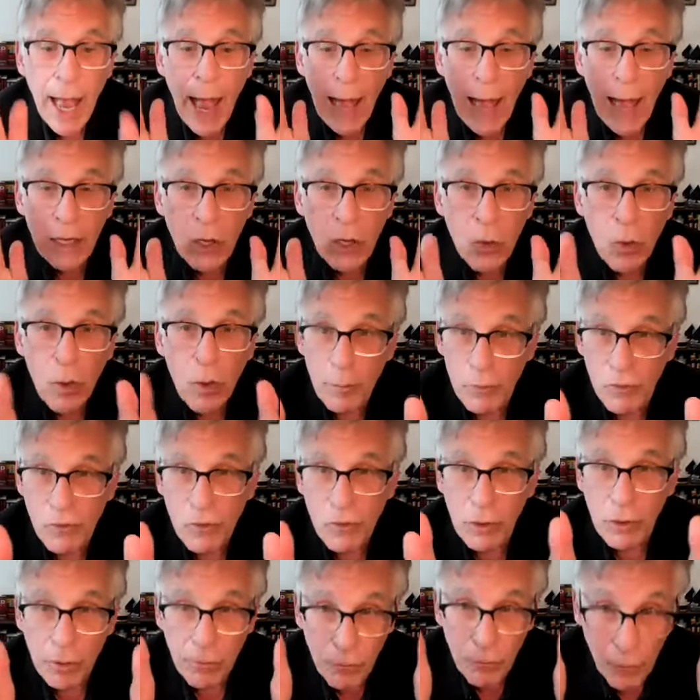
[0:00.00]
and you
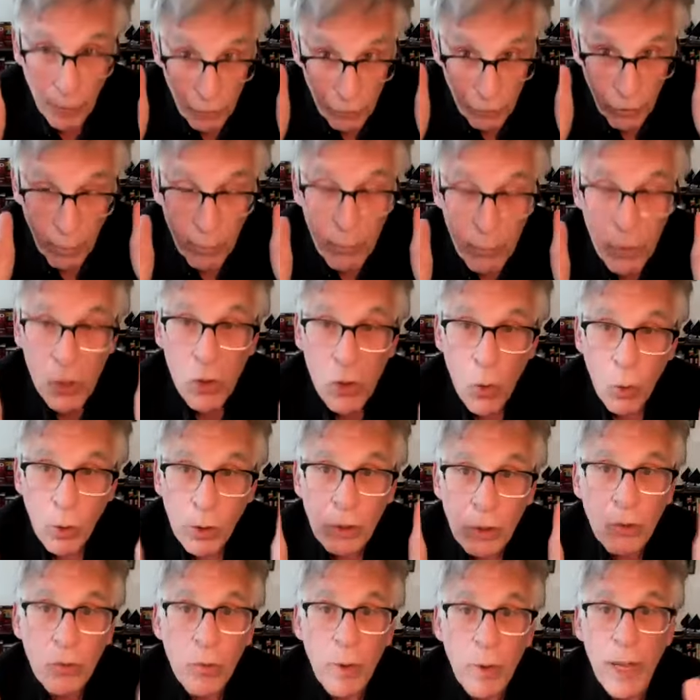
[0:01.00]
observe from your
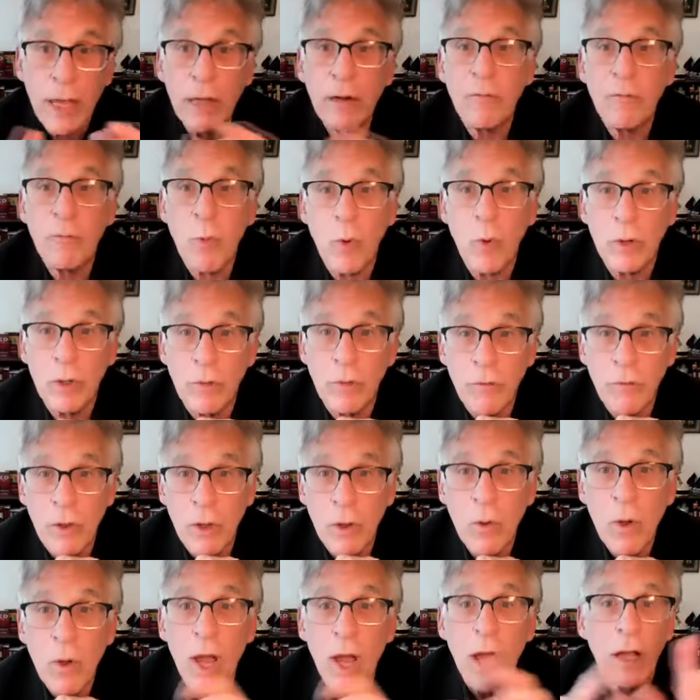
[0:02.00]
creative point of
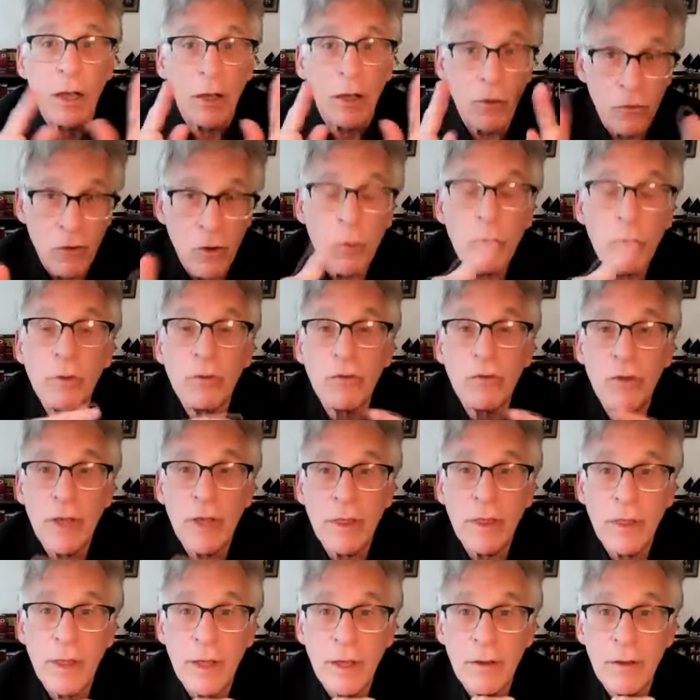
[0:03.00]
view because you will see
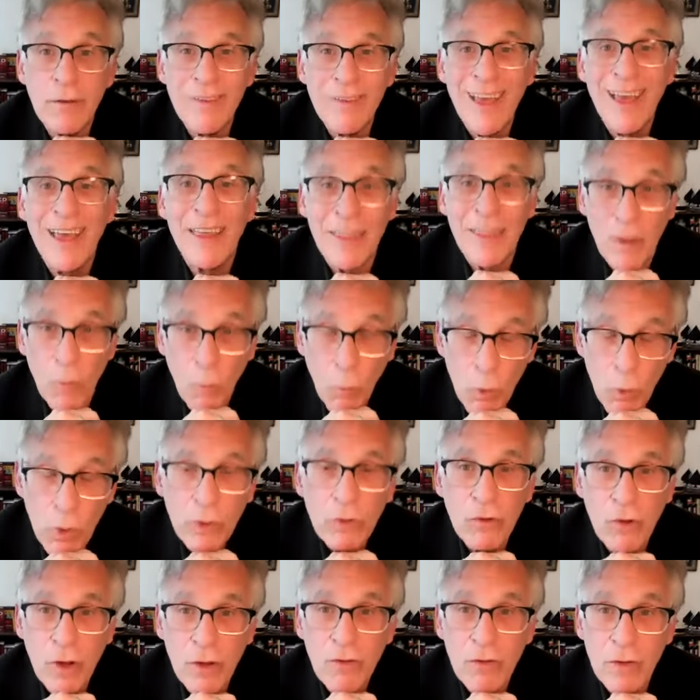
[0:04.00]
things that we're
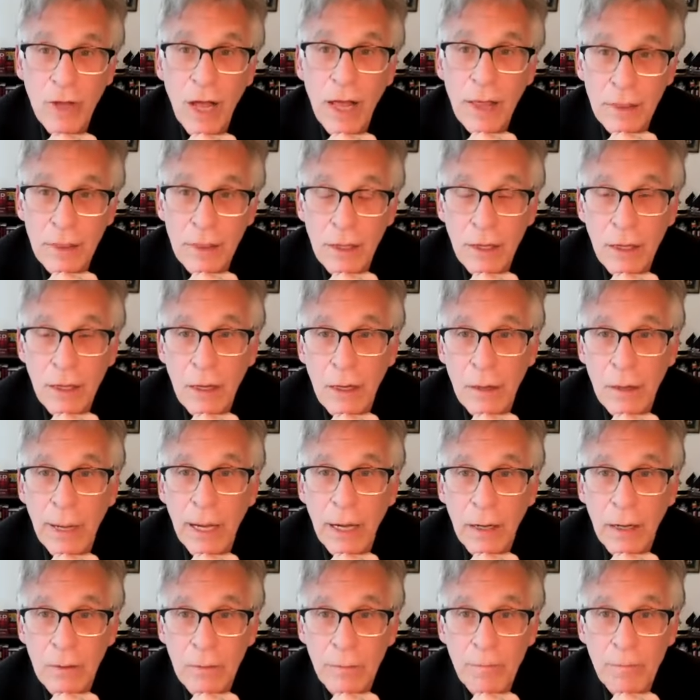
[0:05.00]
just not thinking
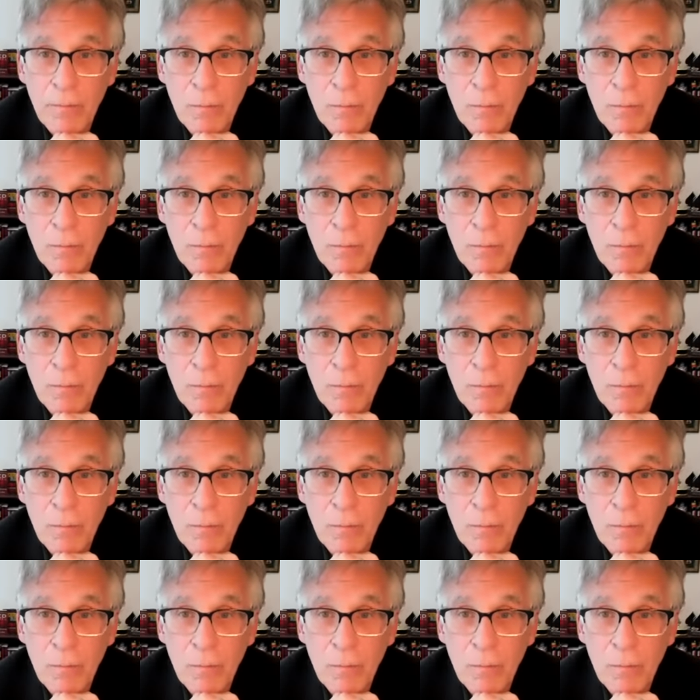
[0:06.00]
about.